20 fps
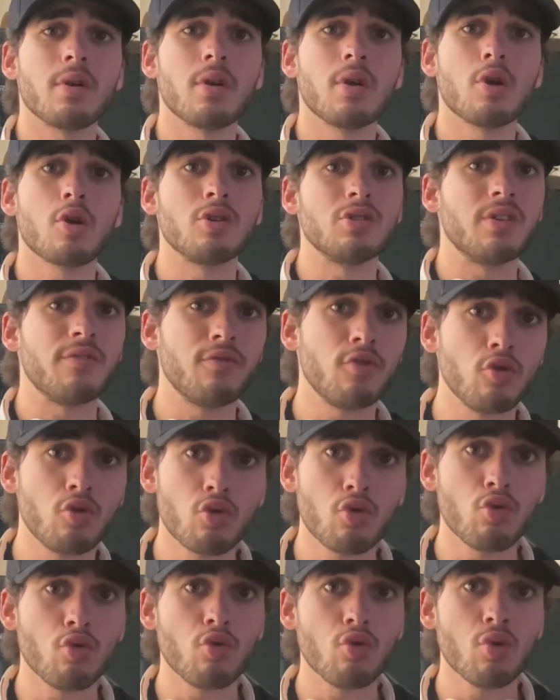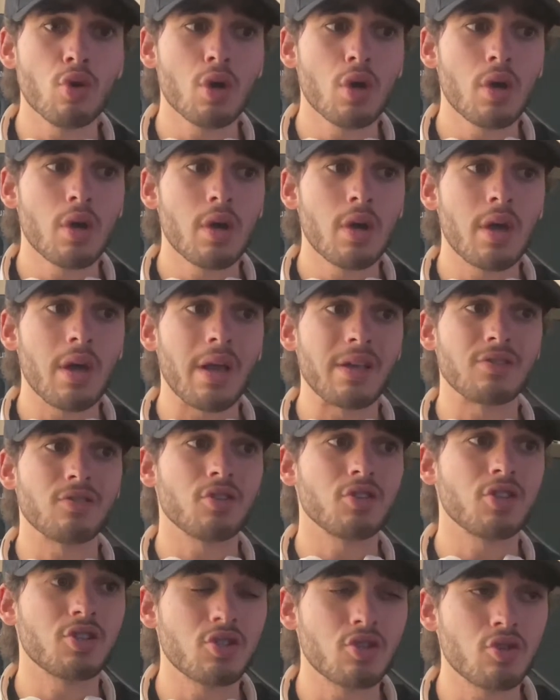Because if you do, it's not
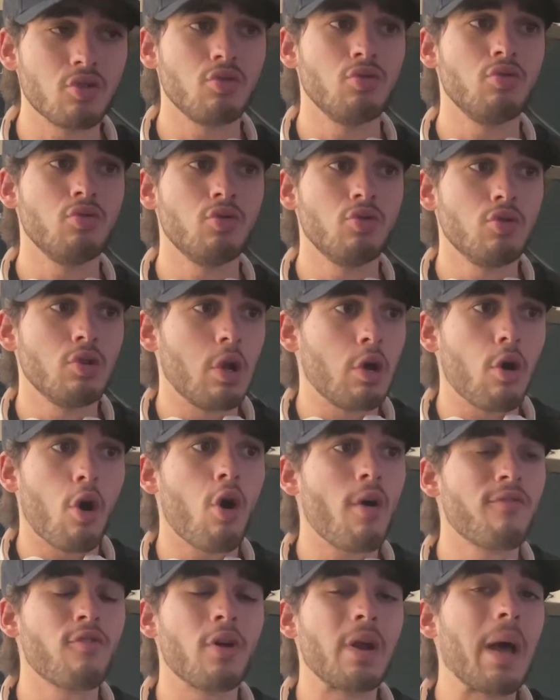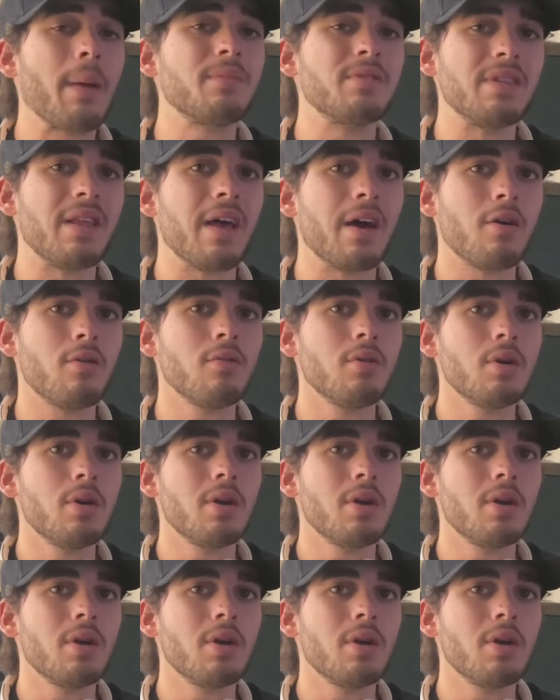just oh, I've got abs now.